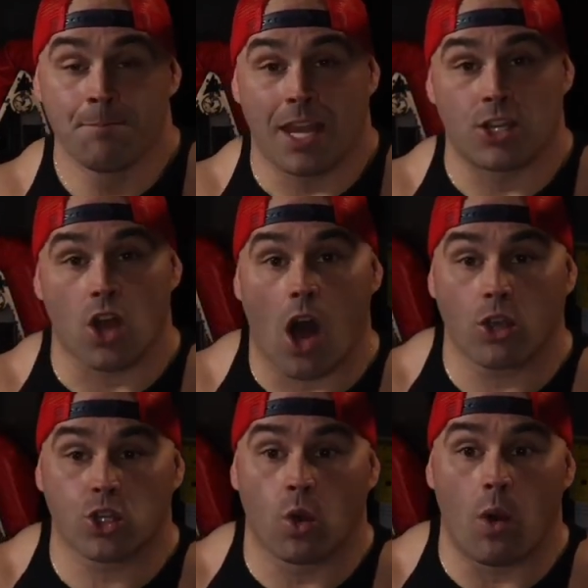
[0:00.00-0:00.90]
is
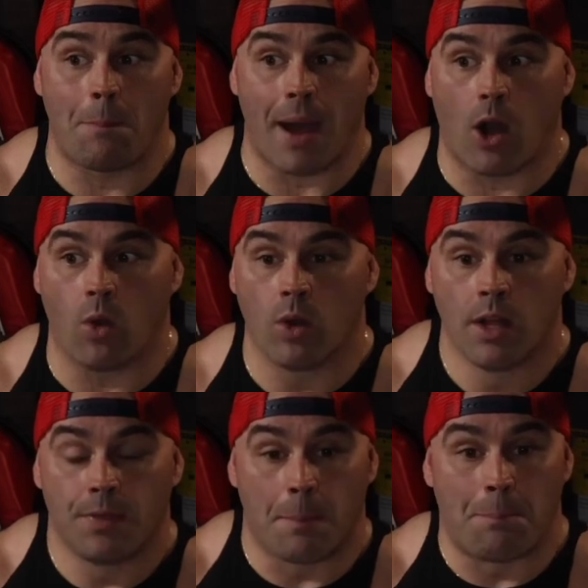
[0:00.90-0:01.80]
also about
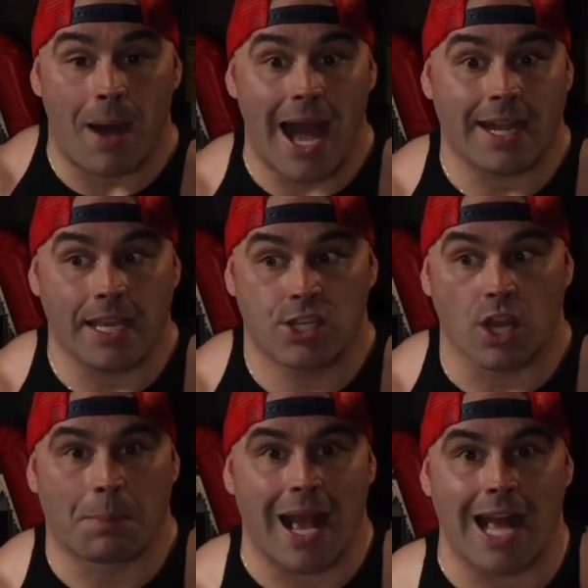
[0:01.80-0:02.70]
the body
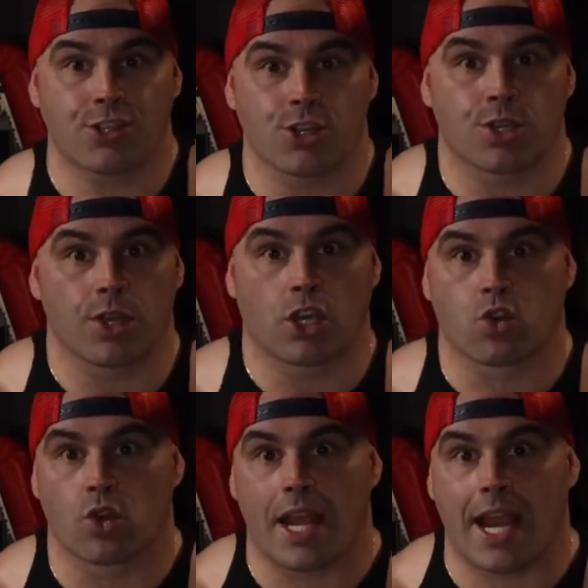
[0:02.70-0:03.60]
subconsciously
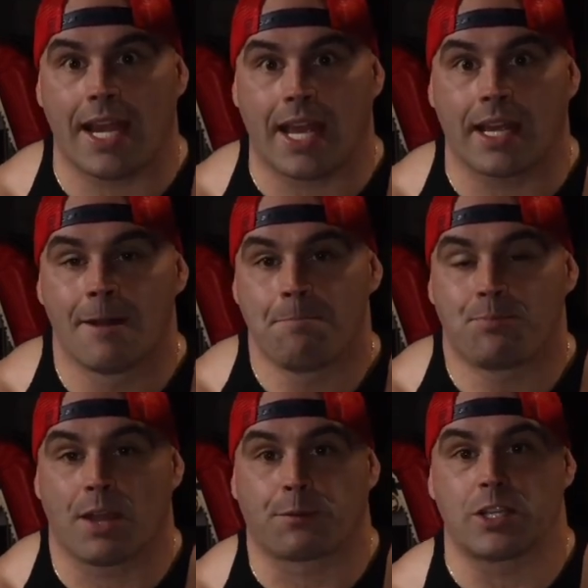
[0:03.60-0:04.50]
creating
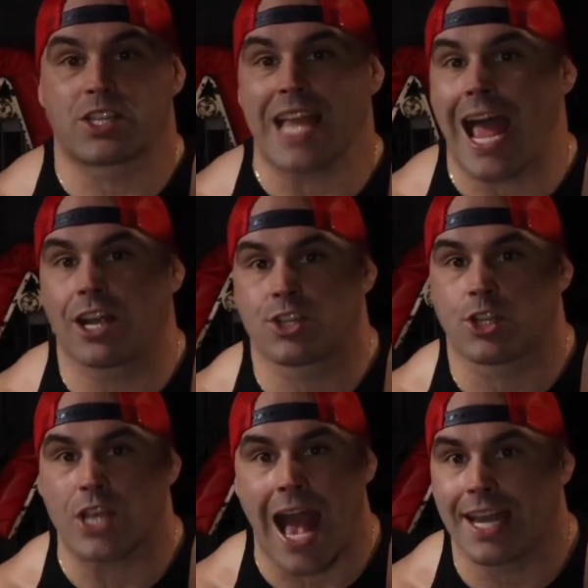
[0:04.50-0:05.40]
different styles
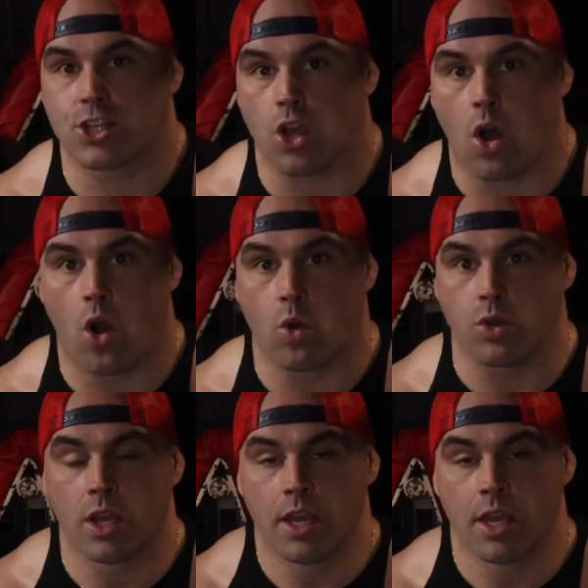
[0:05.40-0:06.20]
on its own,